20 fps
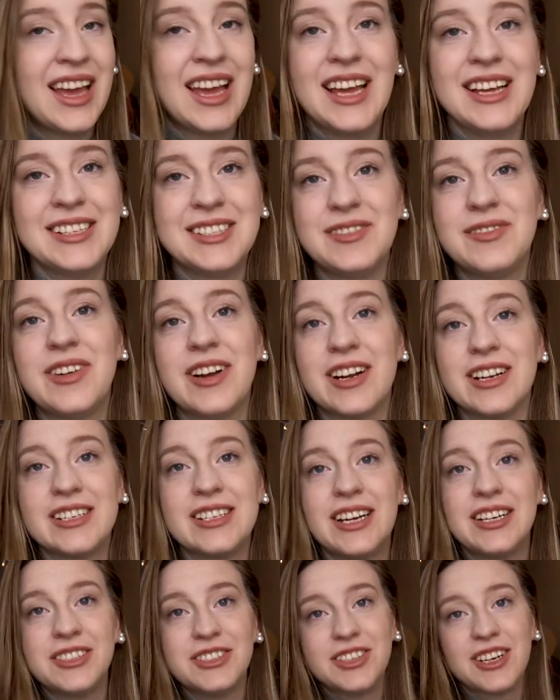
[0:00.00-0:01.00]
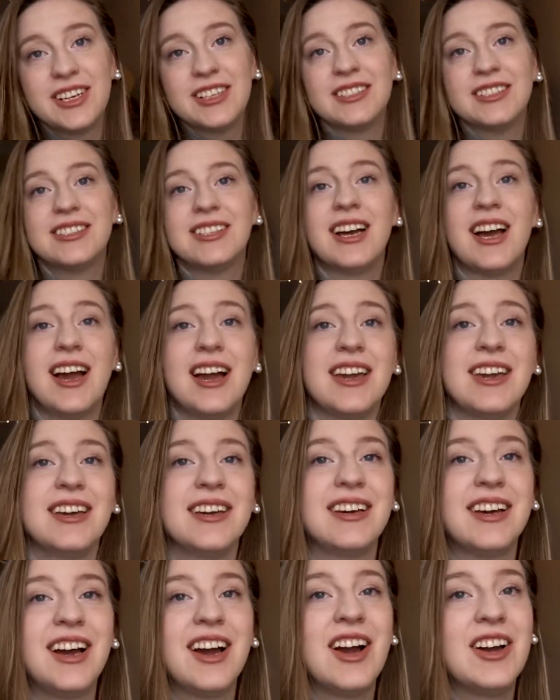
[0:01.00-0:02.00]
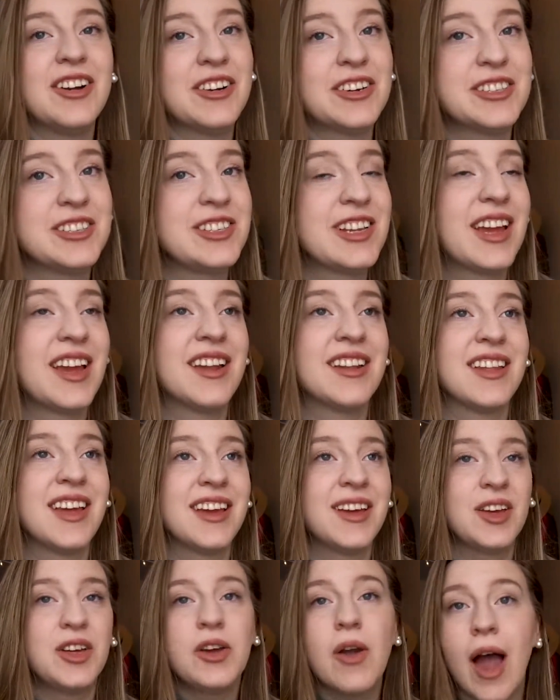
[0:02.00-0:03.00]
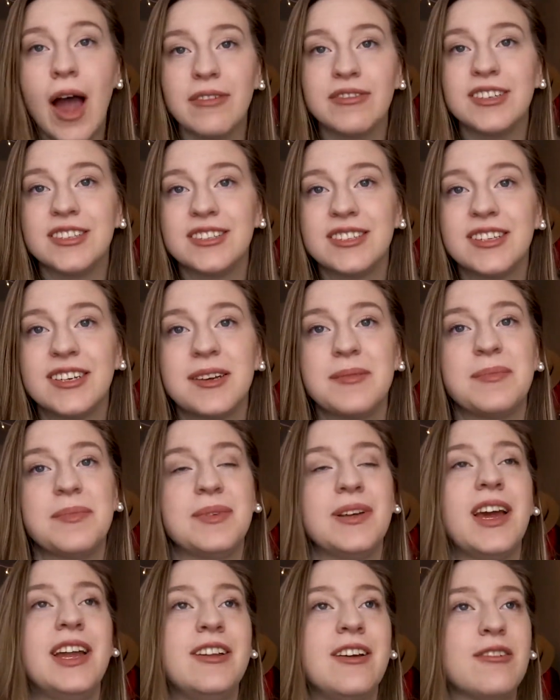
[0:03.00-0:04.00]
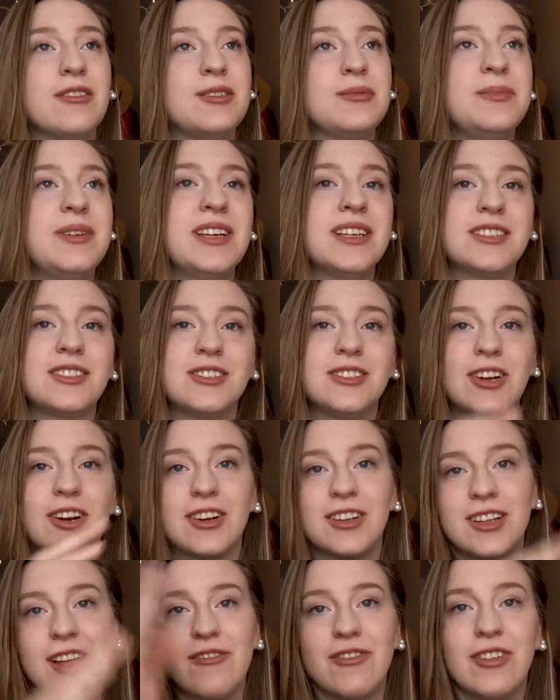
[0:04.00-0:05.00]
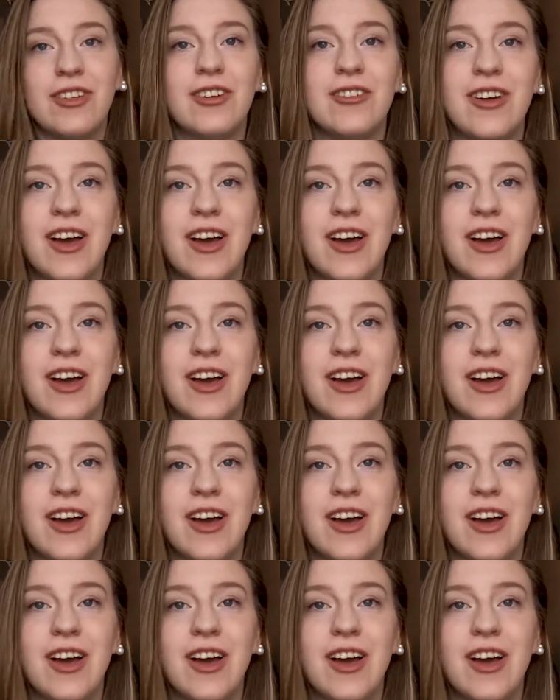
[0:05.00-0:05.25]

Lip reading: It's very dangerous. I understand, like, you have to sleep and you have to be a certain level of